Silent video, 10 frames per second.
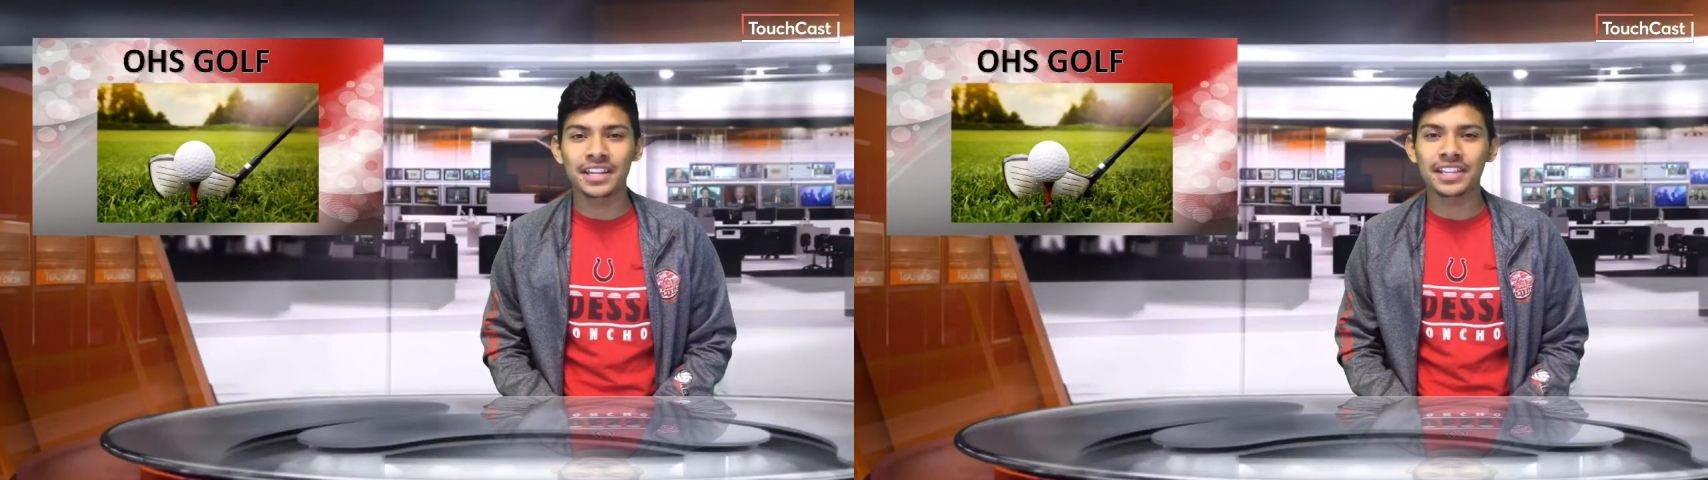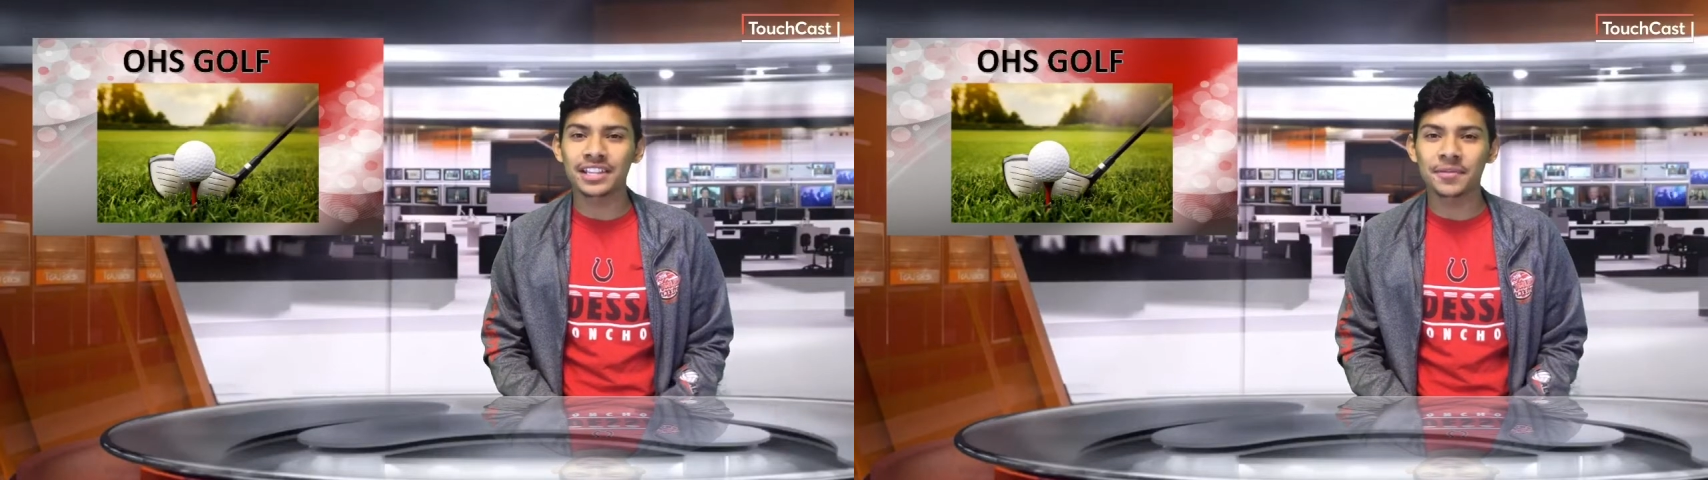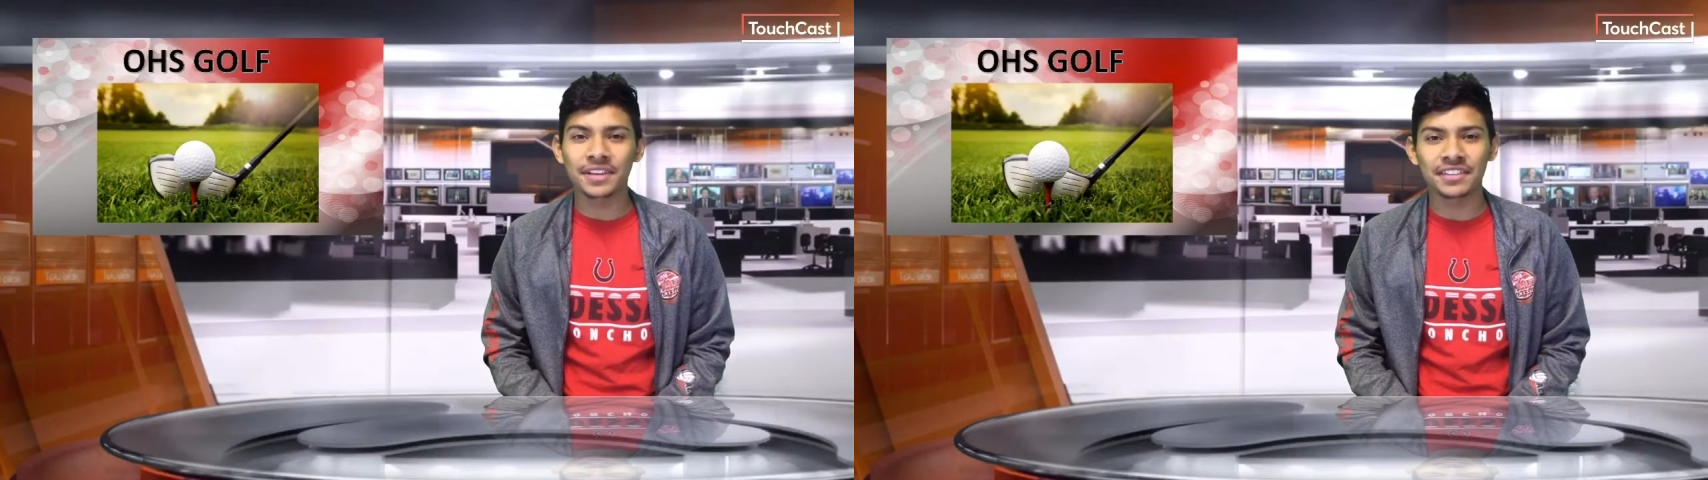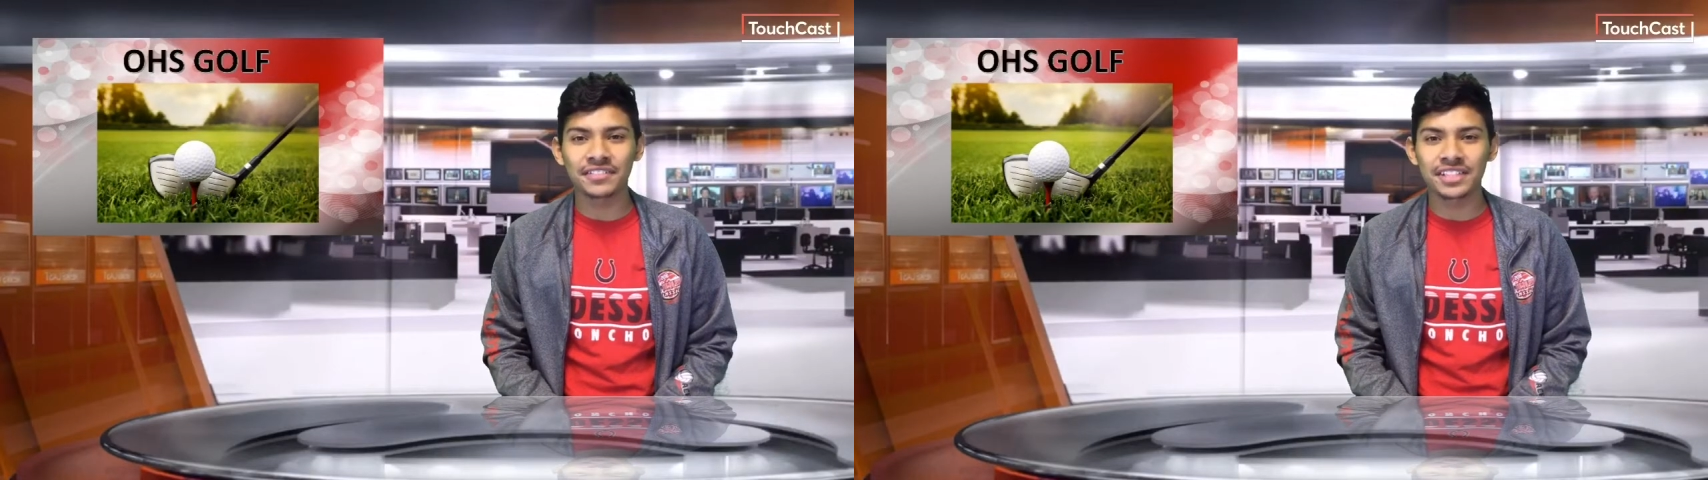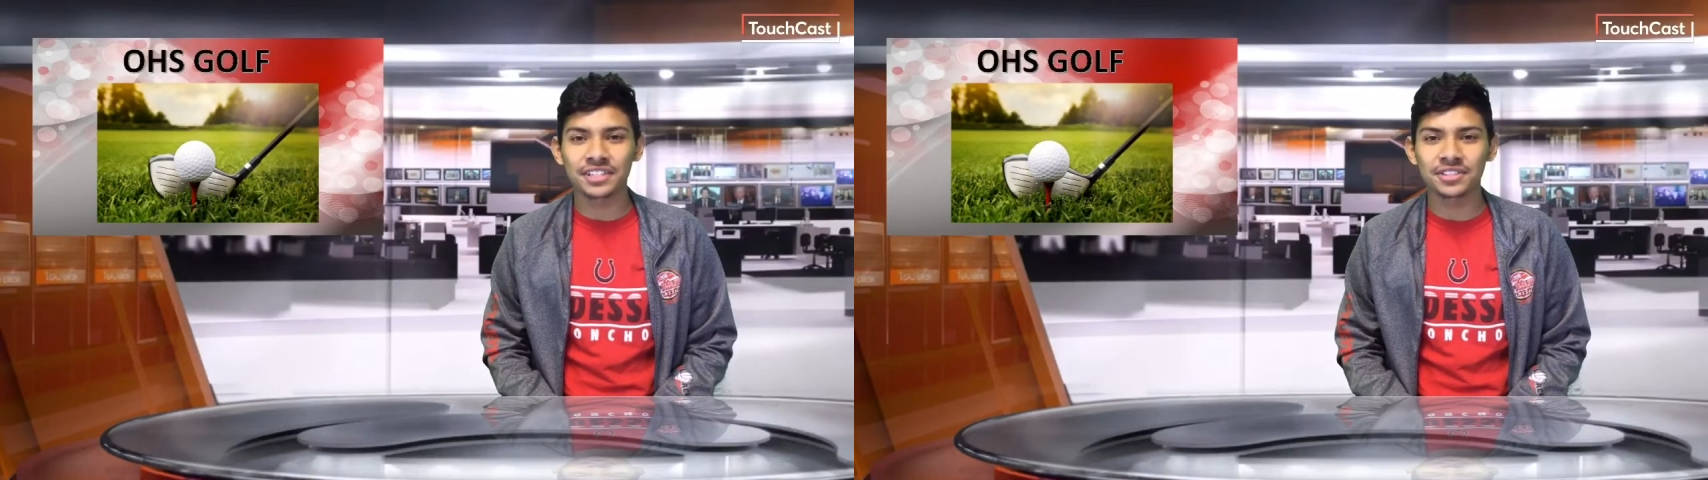in the Lubbock
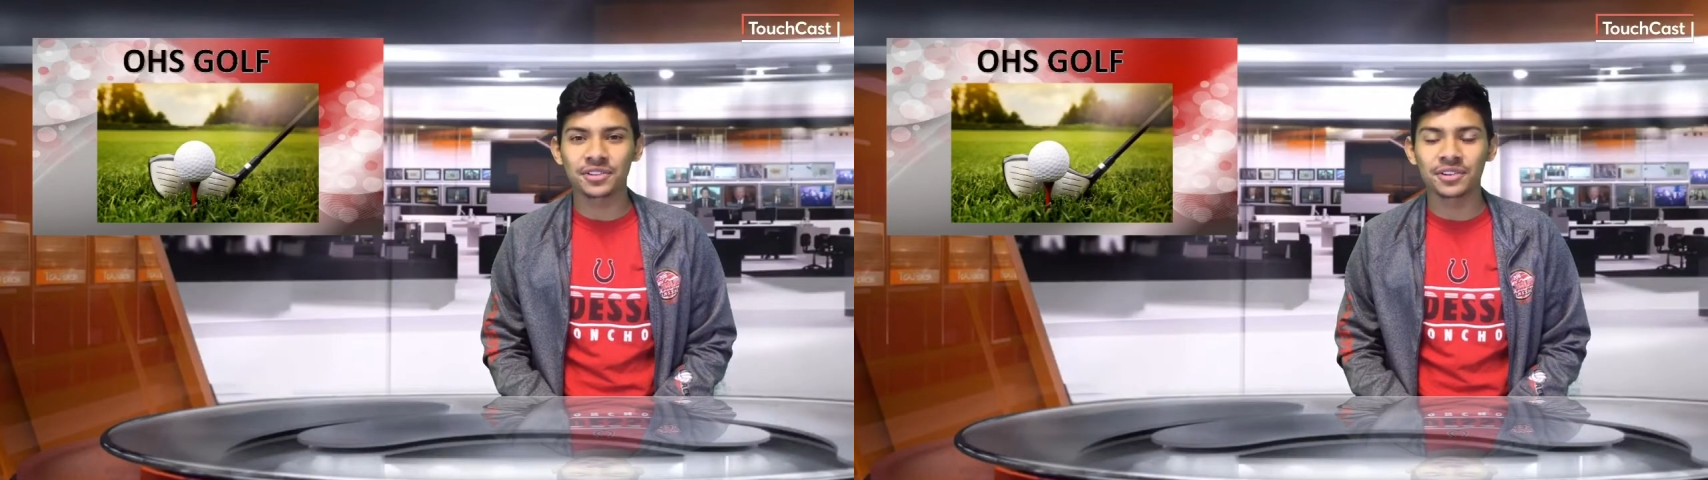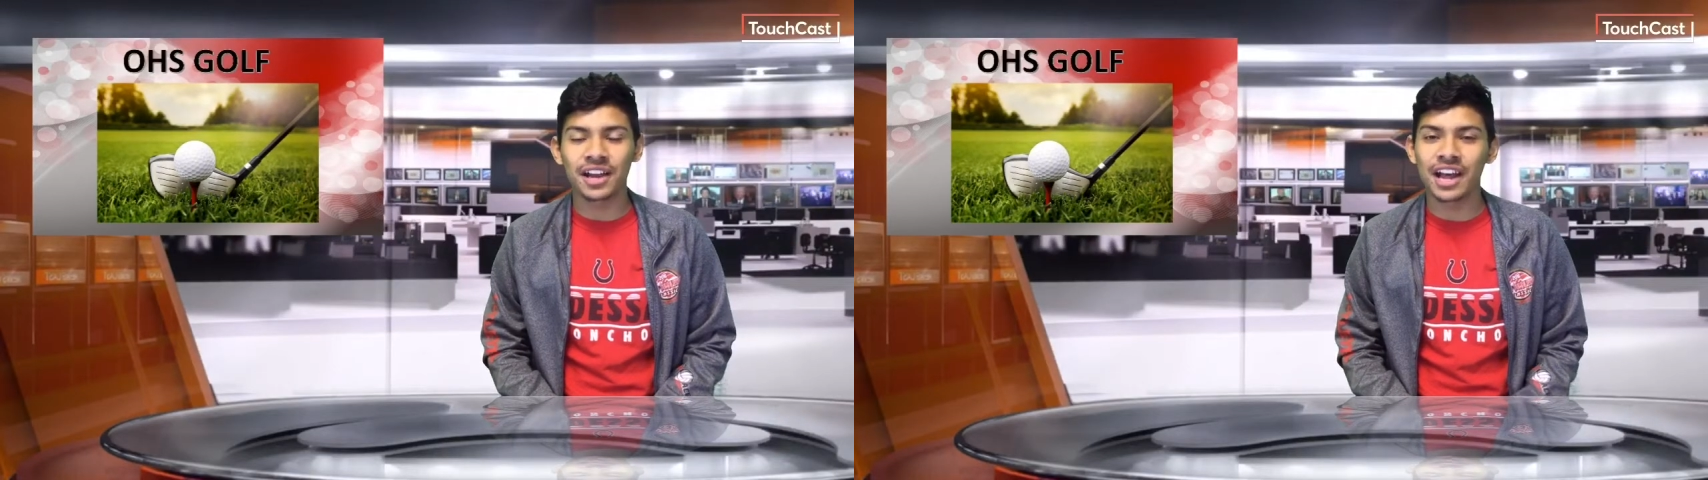Invitational.